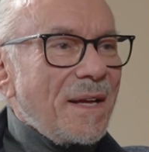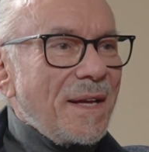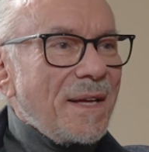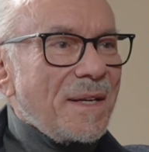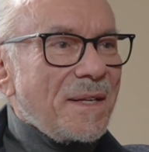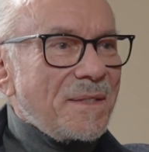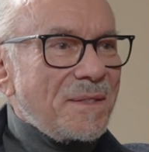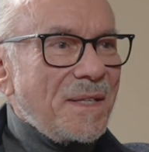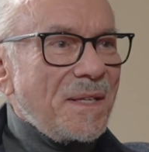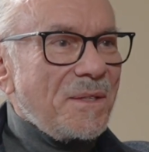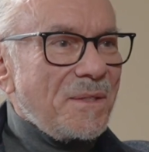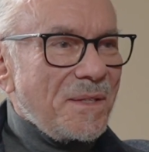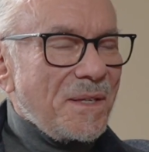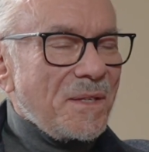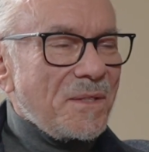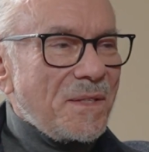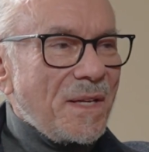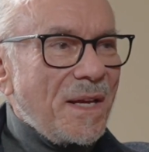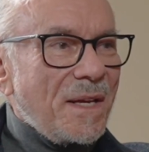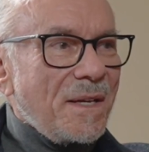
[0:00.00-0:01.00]
And it's easy
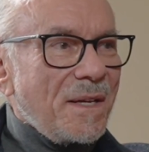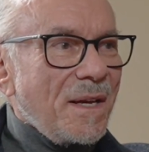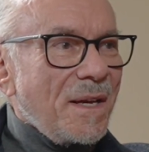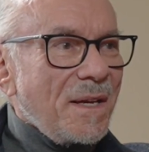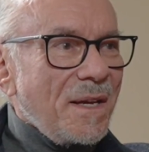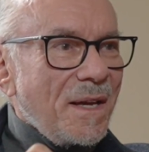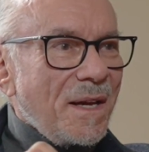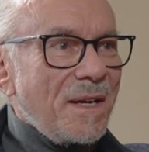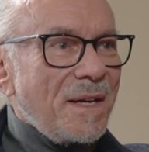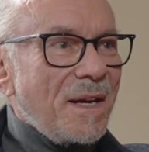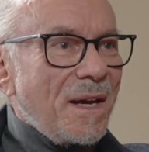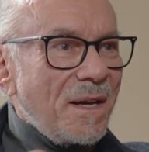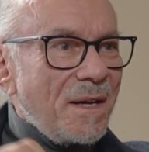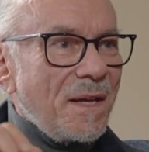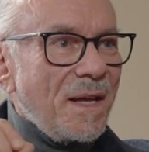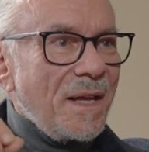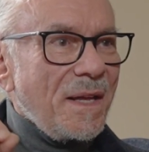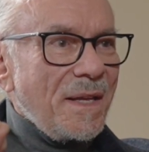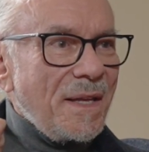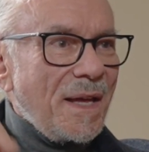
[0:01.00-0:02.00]
to say,
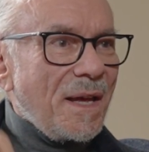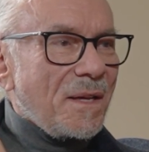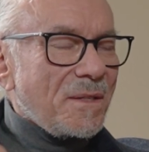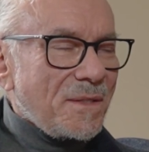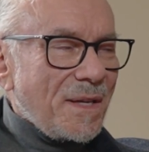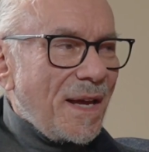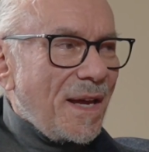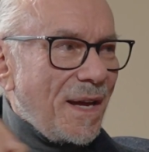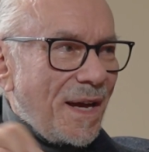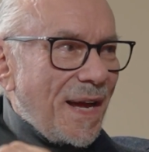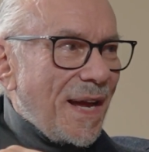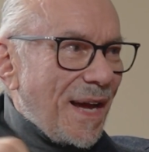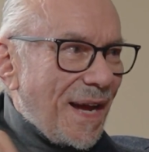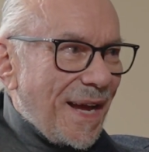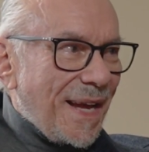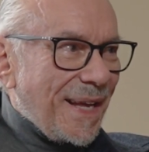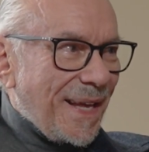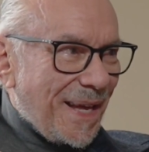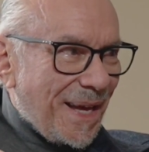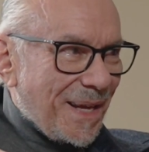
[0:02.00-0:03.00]
yes,
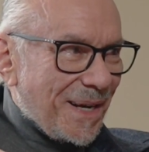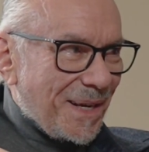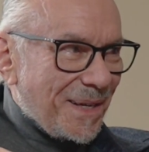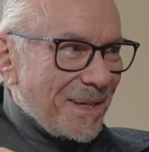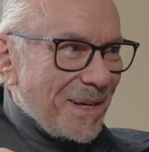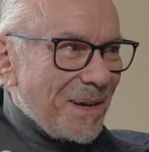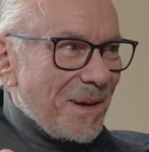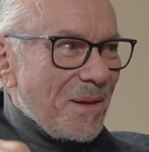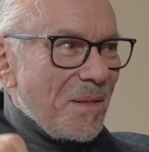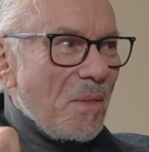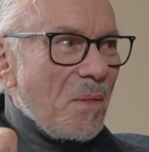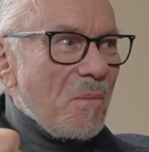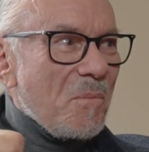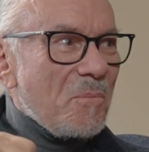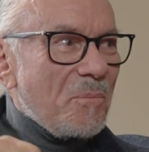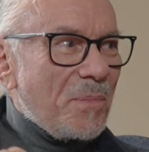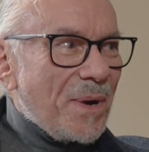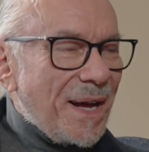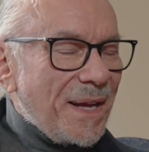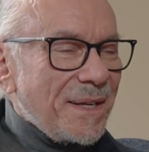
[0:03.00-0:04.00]
I get it,
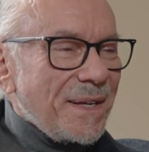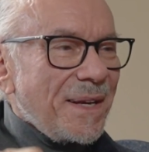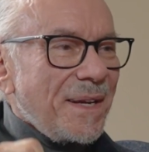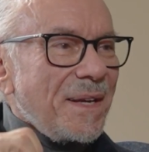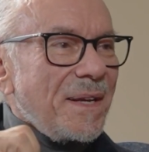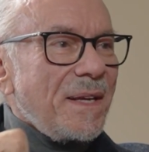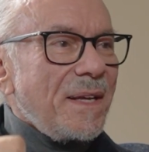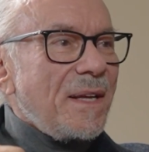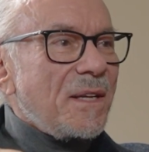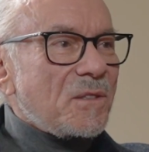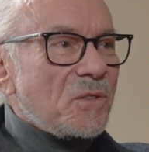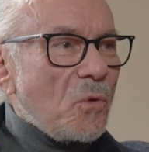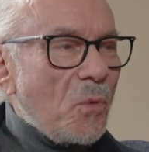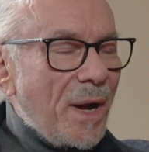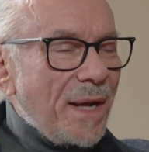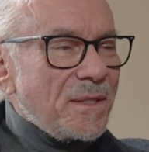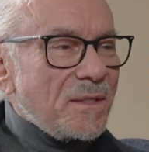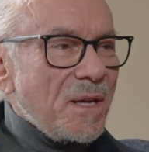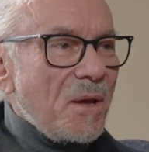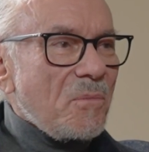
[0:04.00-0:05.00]
but it's
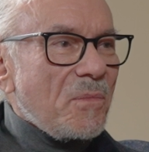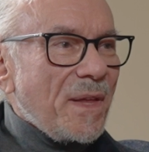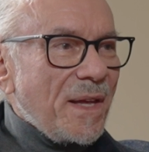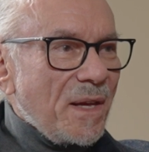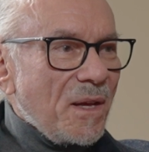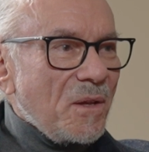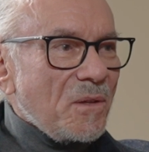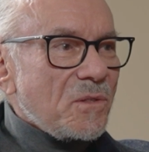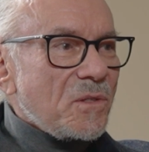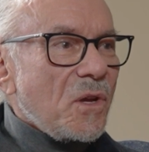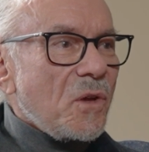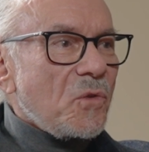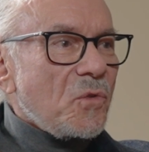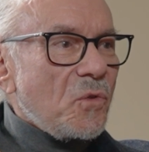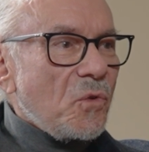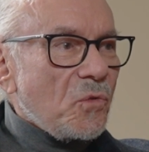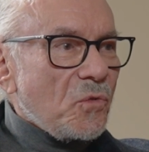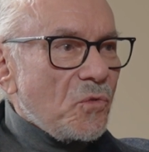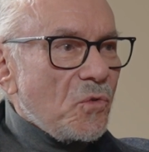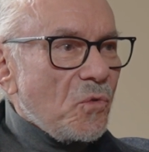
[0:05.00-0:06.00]
quite something else
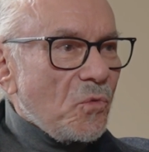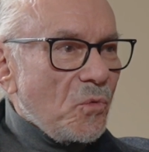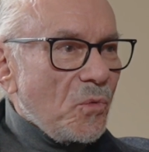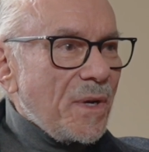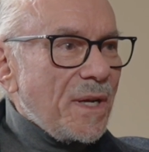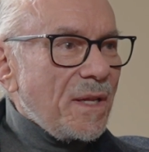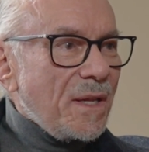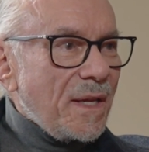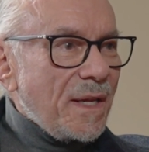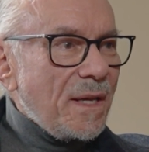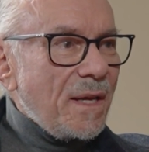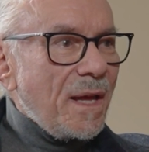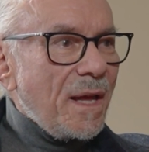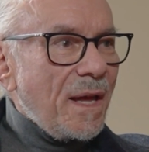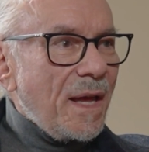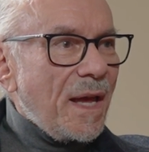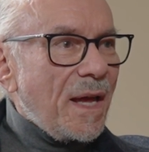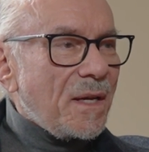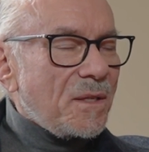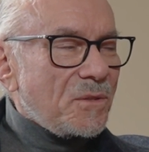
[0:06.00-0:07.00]
to really
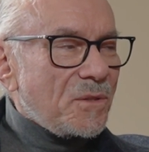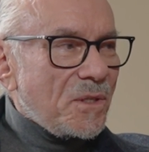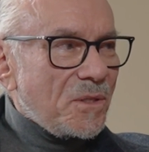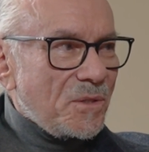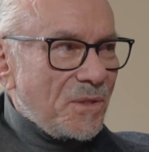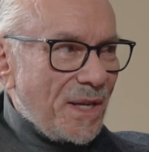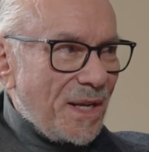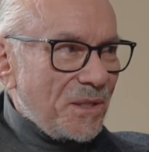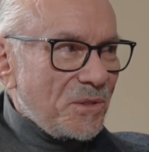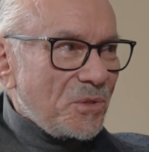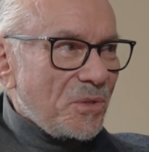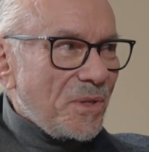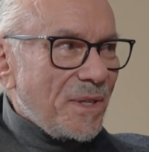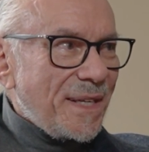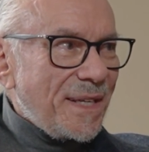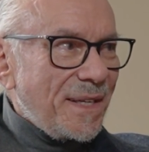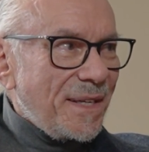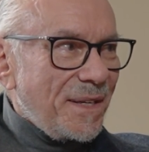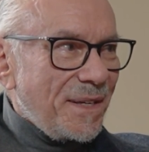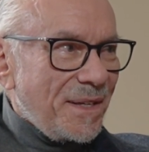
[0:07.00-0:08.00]

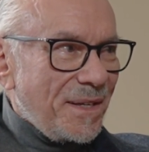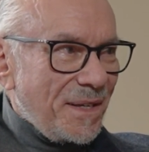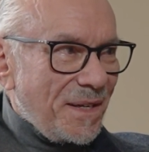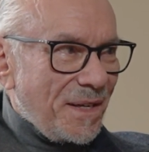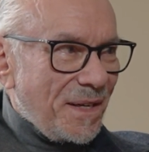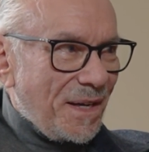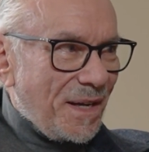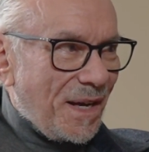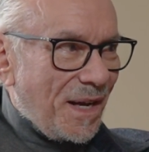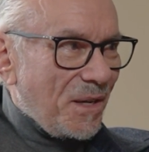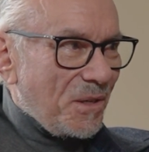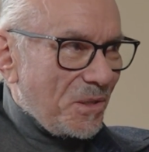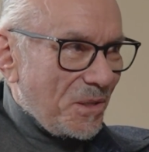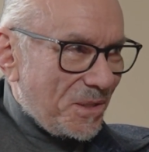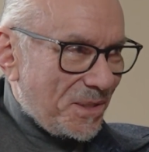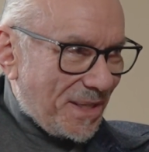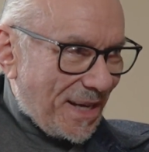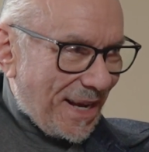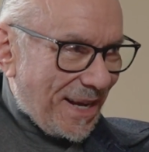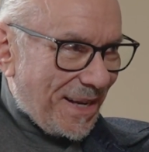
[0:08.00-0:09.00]
existentially
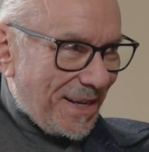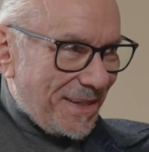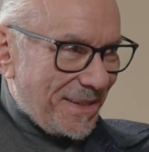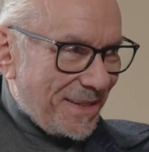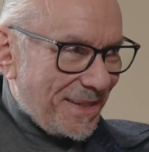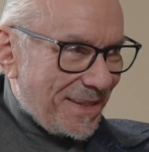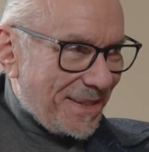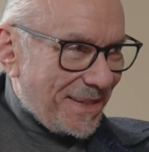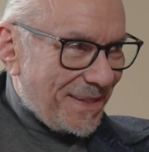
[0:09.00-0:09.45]
understand.